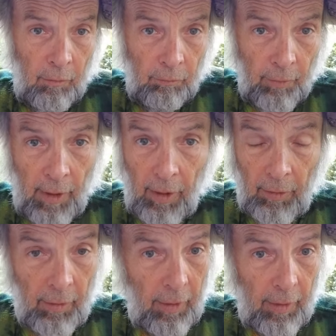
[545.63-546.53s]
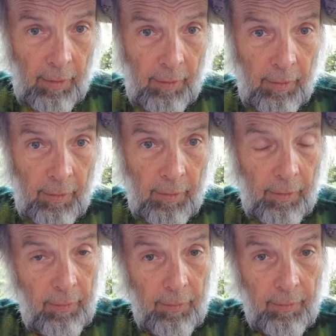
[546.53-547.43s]
well, uh,
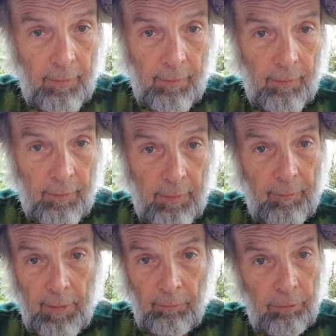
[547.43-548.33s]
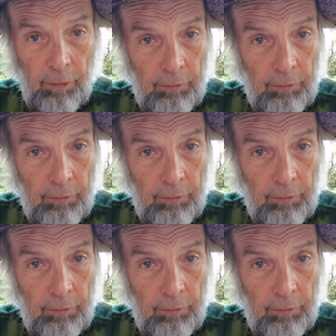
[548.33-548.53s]
they've been